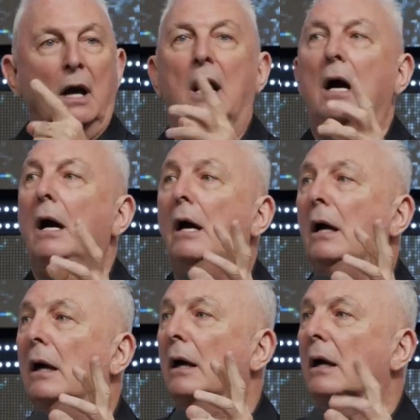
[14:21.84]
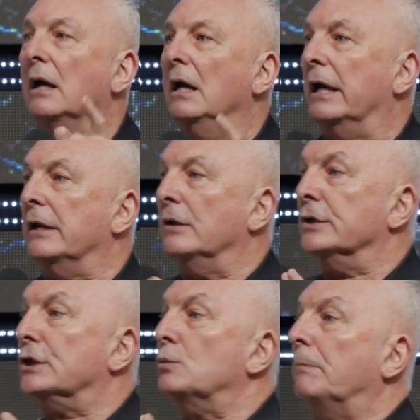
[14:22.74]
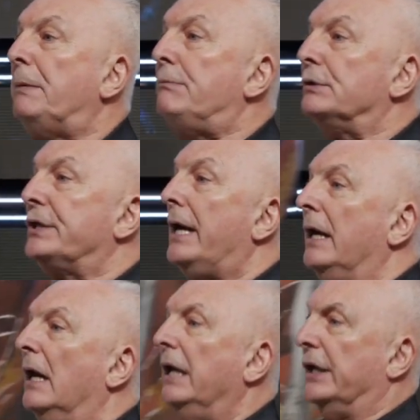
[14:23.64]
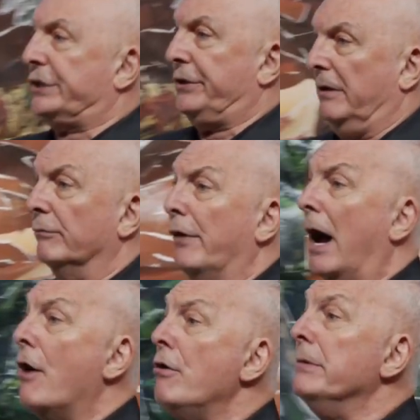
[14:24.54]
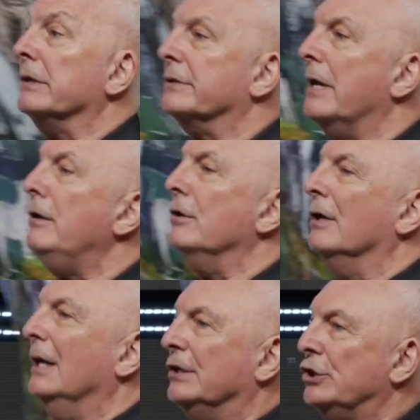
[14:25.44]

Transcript: Ah, and this is what people say. It's the environment. No.